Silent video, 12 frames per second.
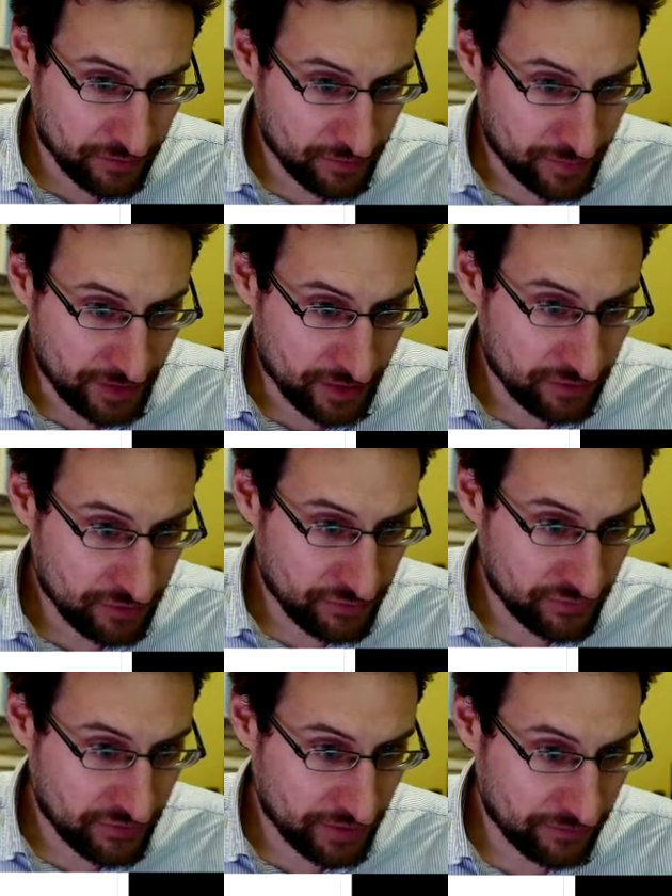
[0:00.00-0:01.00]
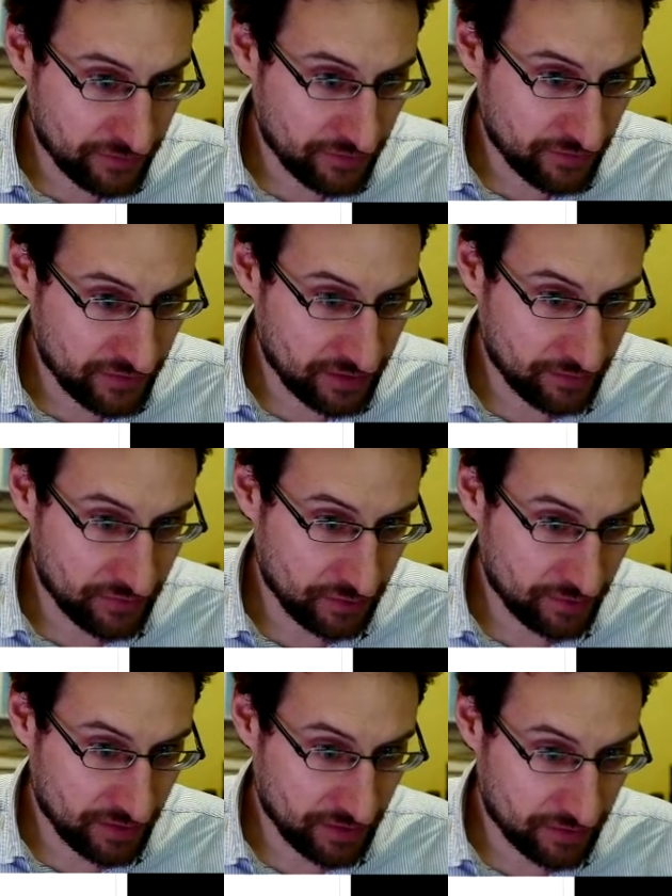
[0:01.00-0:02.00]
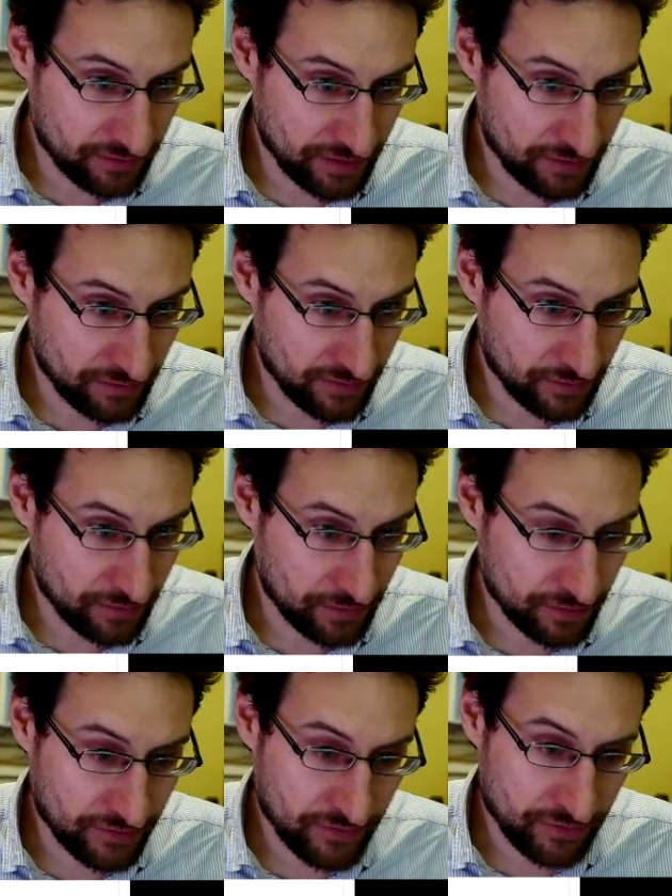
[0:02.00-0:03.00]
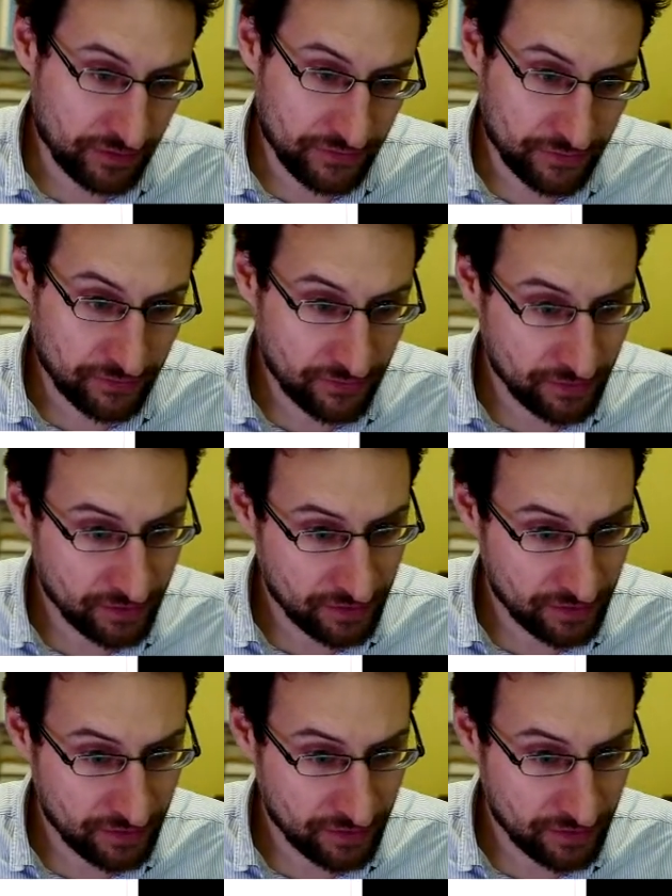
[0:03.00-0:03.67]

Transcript: of buying a new 7, seem to be tracked with support to the rest of